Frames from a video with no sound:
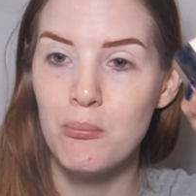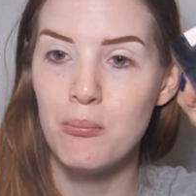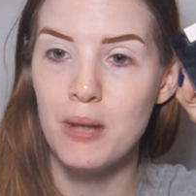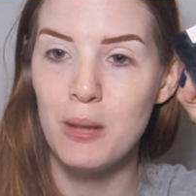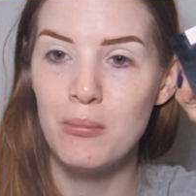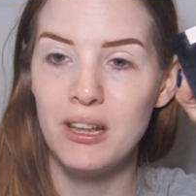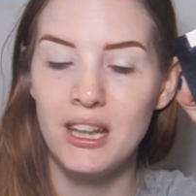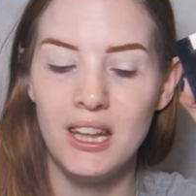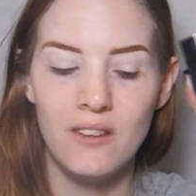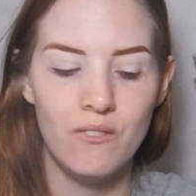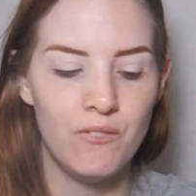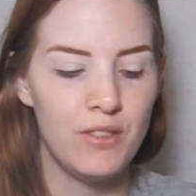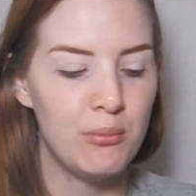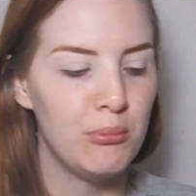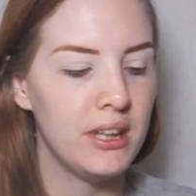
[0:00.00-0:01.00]
Maybelline
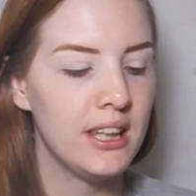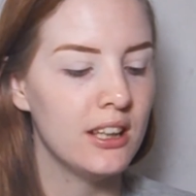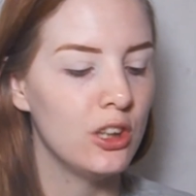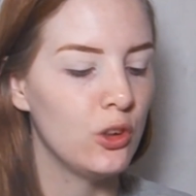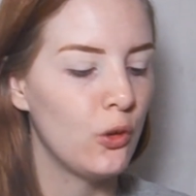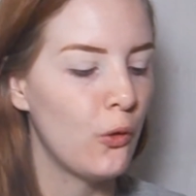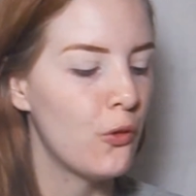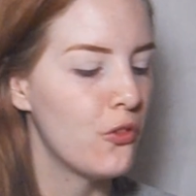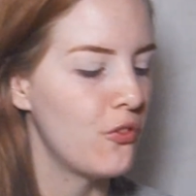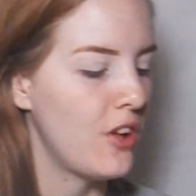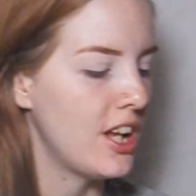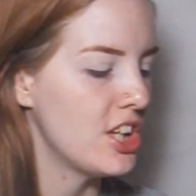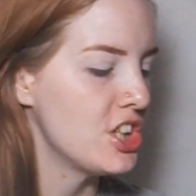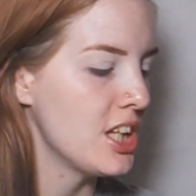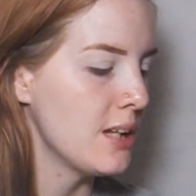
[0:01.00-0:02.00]
Fit Me Loose
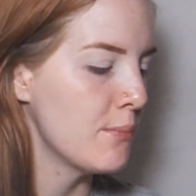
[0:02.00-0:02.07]
Finishing